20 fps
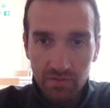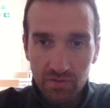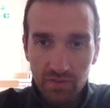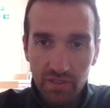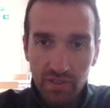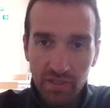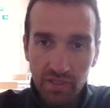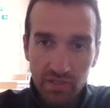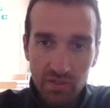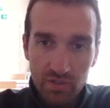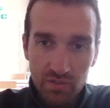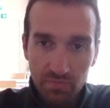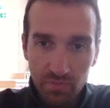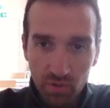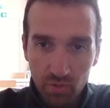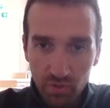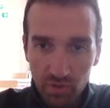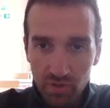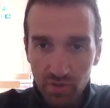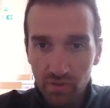again
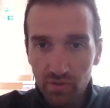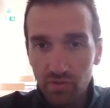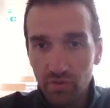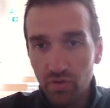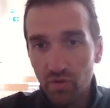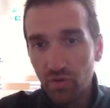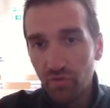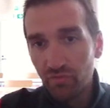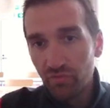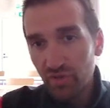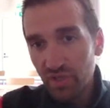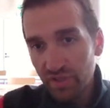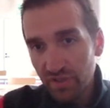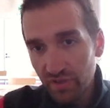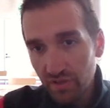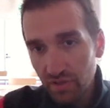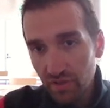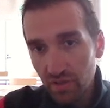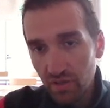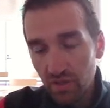spoken or
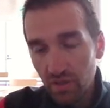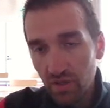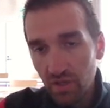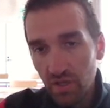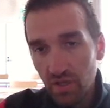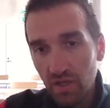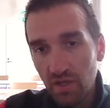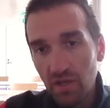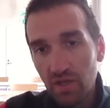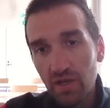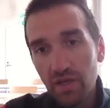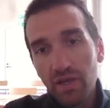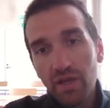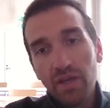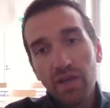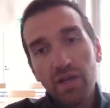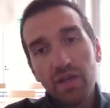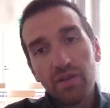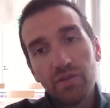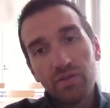written,
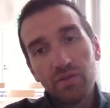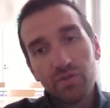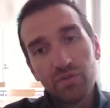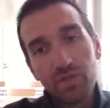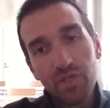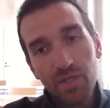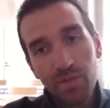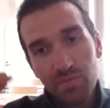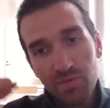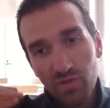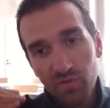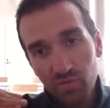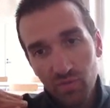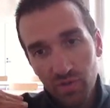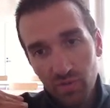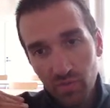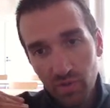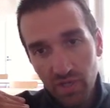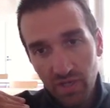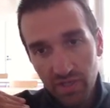and in terms of what
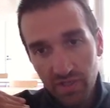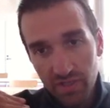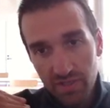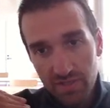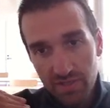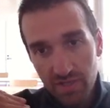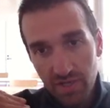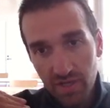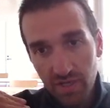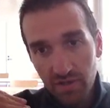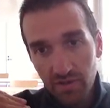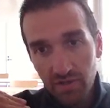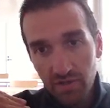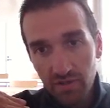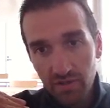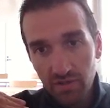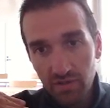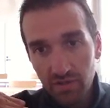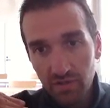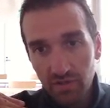we understand,
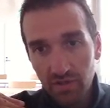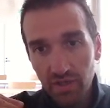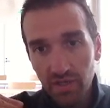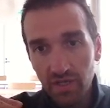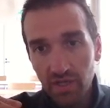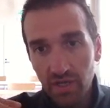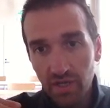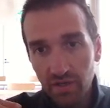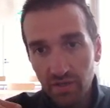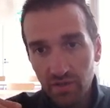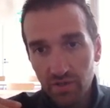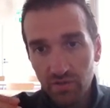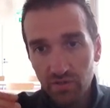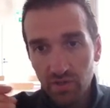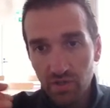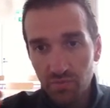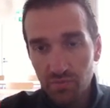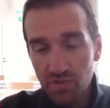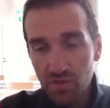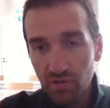again in
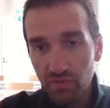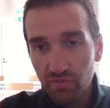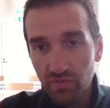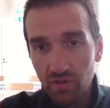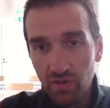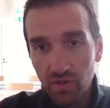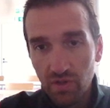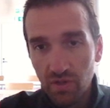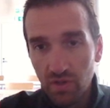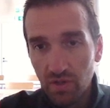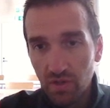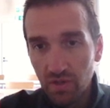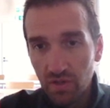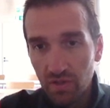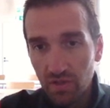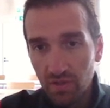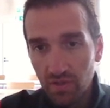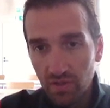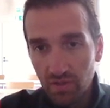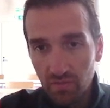terms of
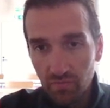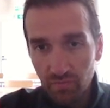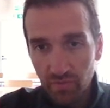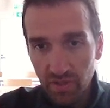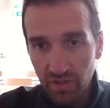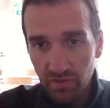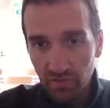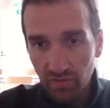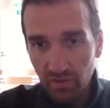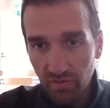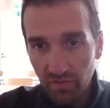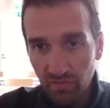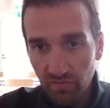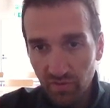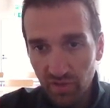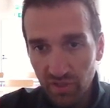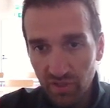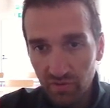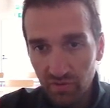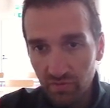be it
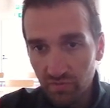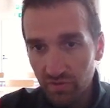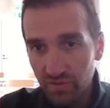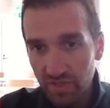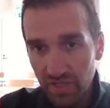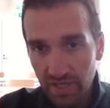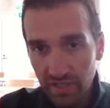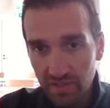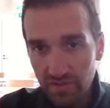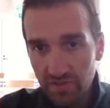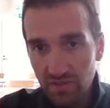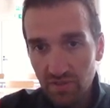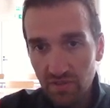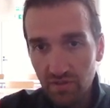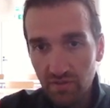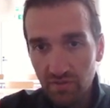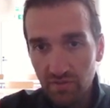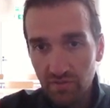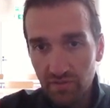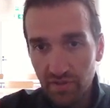written text
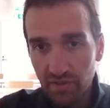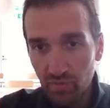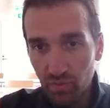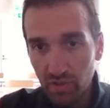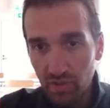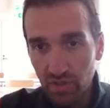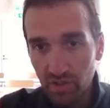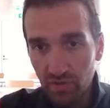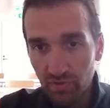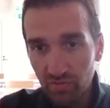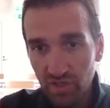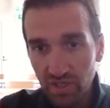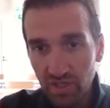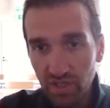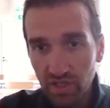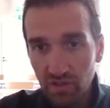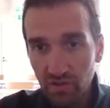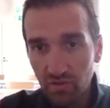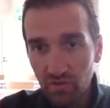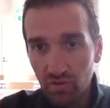that we are
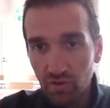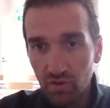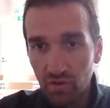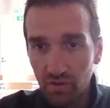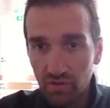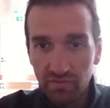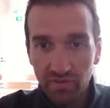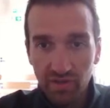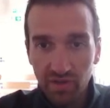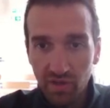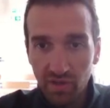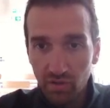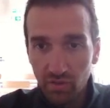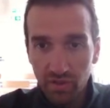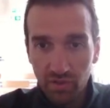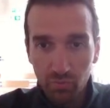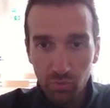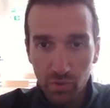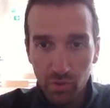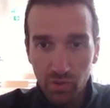reading or a video
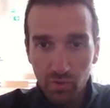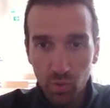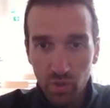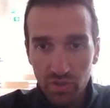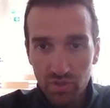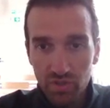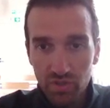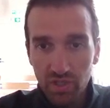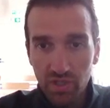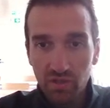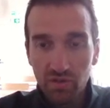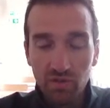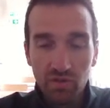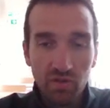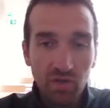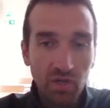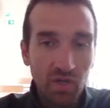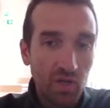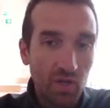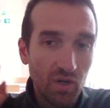that we're watching
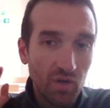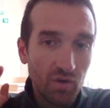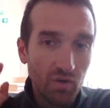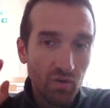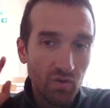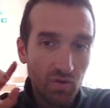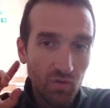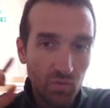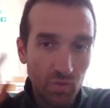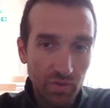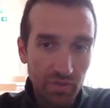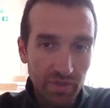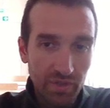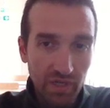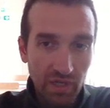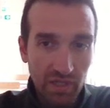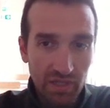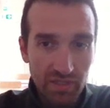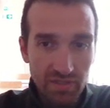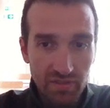or what
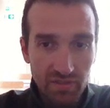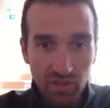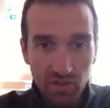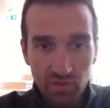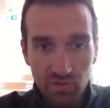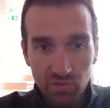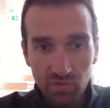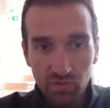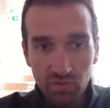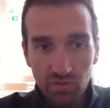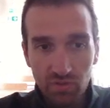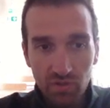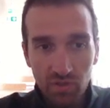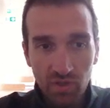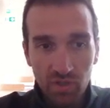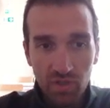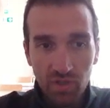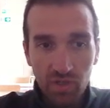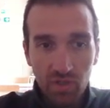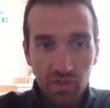they're listening to
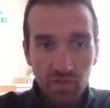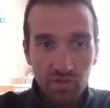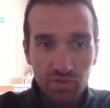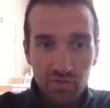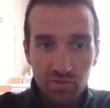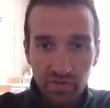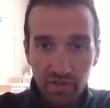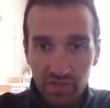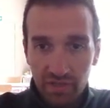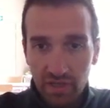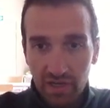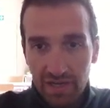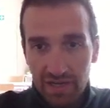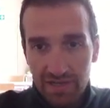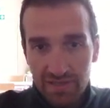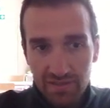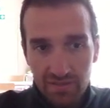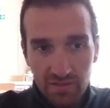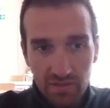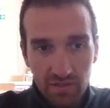during the lesson.